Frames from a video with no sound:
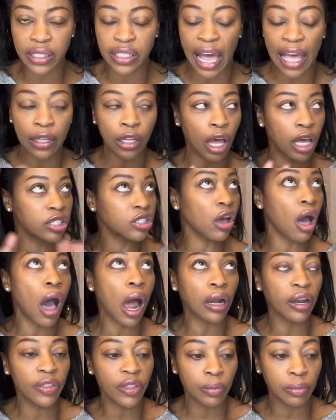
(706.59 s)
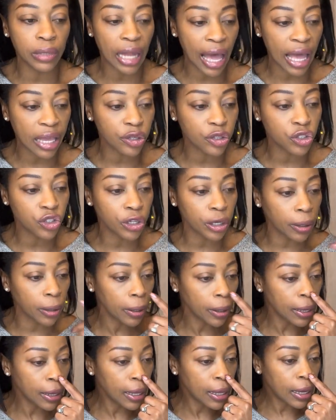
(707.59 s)
I lost all of them last year.
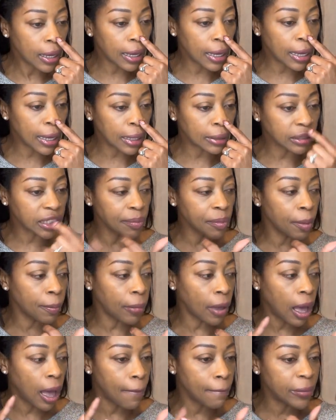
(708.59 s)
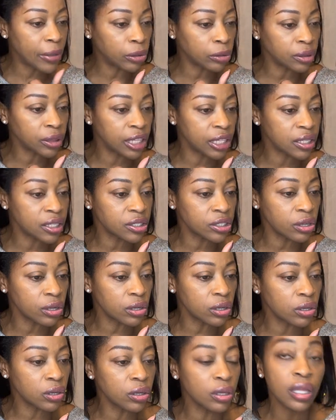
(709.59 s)
Uh, lemon balm, milk
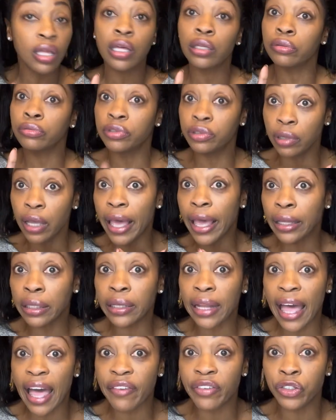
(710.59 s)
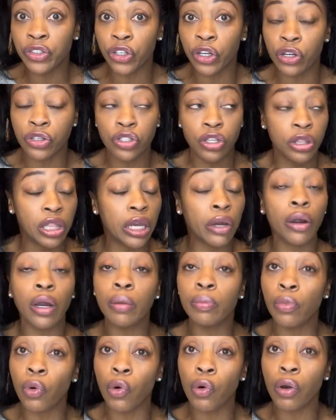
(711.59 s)
thistle, and lavender. So there are
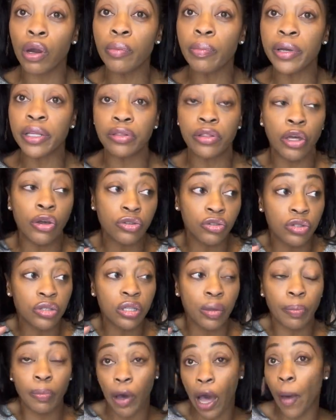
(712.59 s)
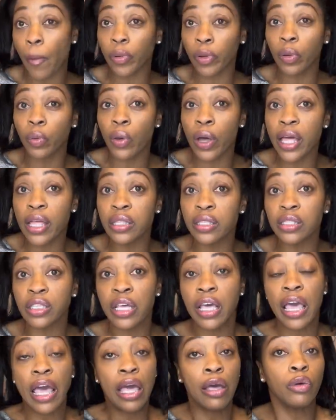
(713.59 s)
more, but those are some popular ones
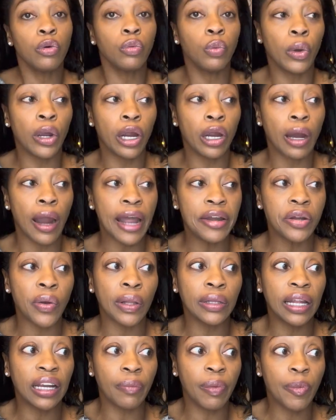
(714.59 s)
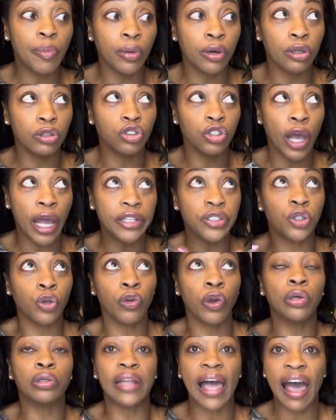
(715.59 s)
where I know a lot of people are trying to
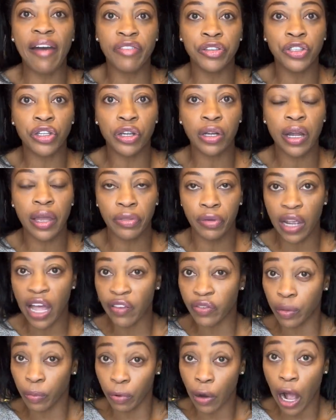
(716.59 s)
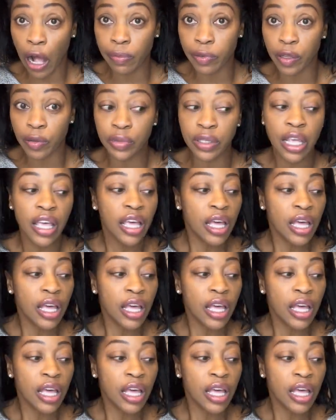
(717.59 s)
grow lavender and they're having problems.